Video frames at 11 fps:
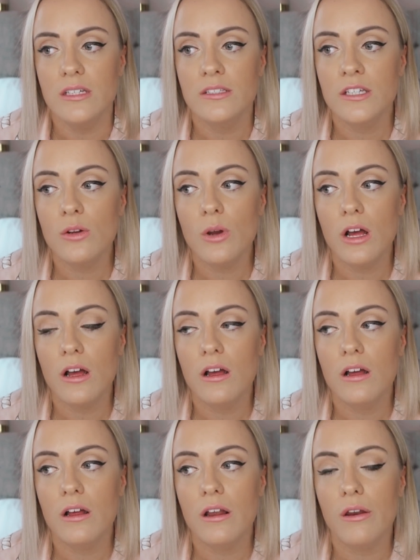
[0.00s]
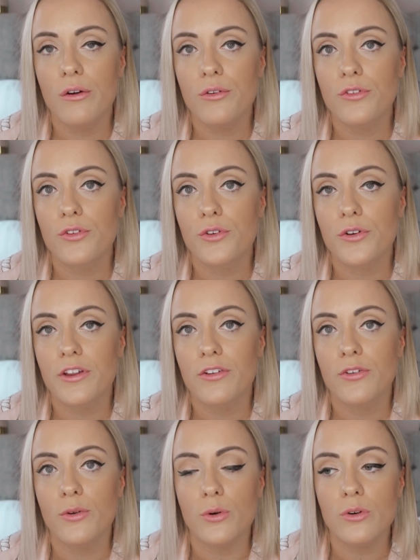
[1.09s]
So, long story
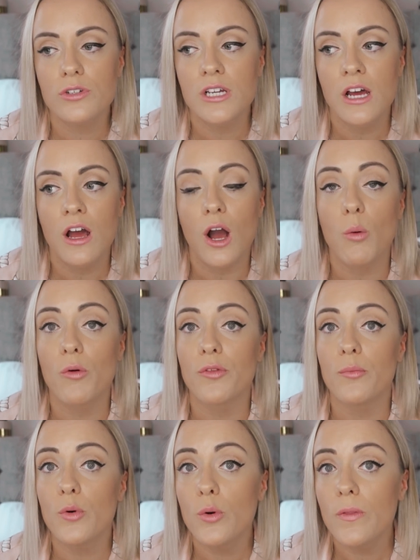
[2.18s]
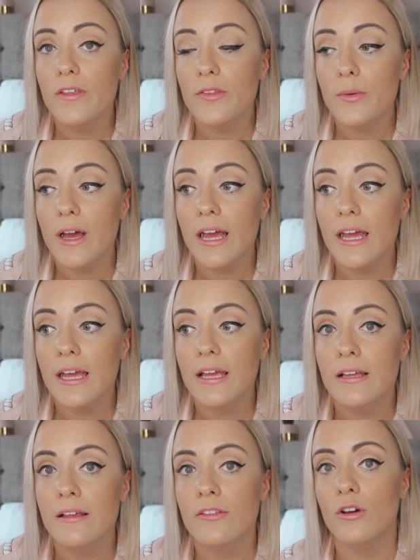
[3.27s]
short, I wasn't born this
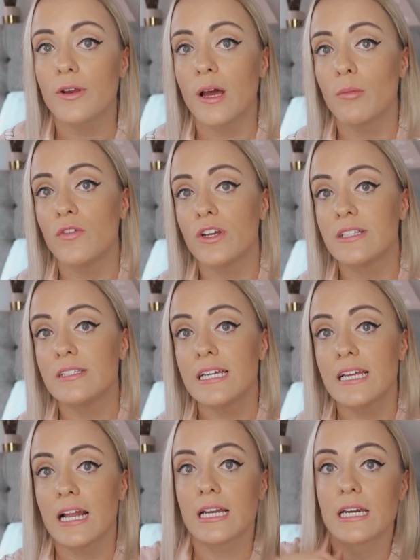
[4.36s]
way, so it'd help if you could see.